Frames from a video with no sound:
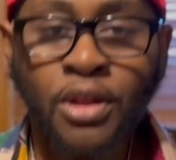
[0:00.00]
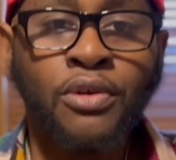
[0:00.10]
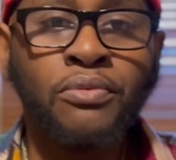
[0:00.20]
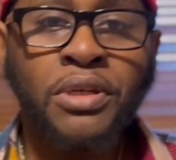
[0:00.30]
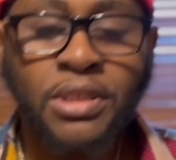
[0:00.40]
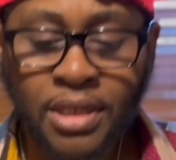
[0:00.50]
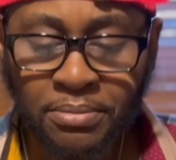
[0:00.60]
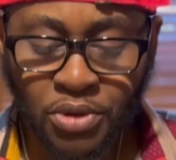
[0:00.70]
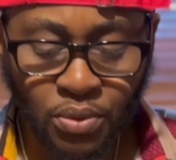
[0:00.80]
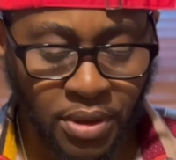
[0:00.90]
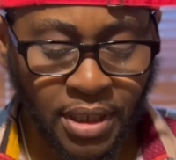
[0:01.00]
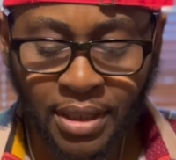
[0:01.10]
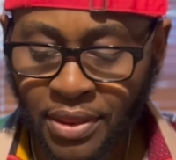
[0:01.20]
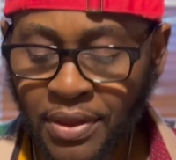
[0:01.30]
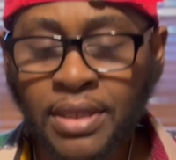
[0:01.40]
The reason I'm doing
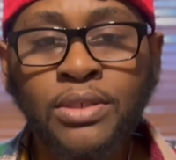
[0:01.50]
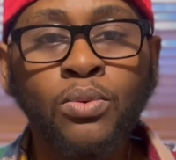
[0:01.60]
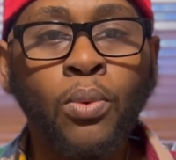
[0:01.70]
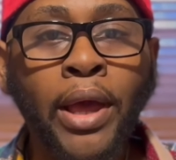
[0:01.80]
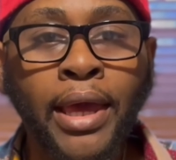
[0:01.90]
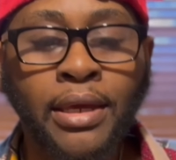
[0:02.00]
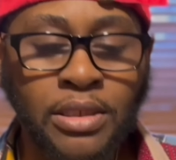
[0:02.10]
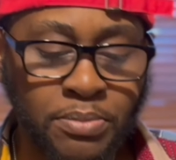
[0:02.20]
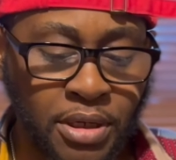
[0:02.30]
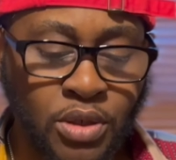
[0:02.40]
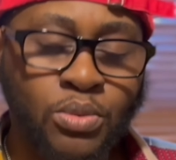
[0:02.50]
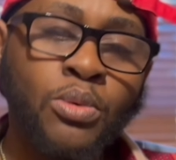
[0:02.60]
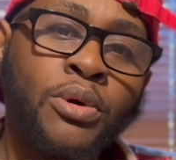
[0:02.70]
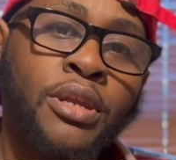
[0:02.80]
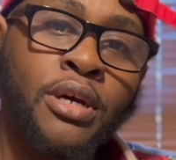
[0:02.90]
it this way is because we
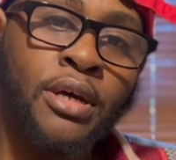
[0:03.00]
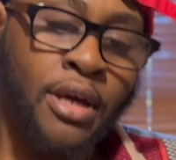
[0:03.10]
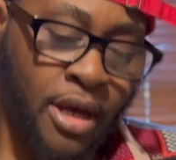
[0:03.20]
wanna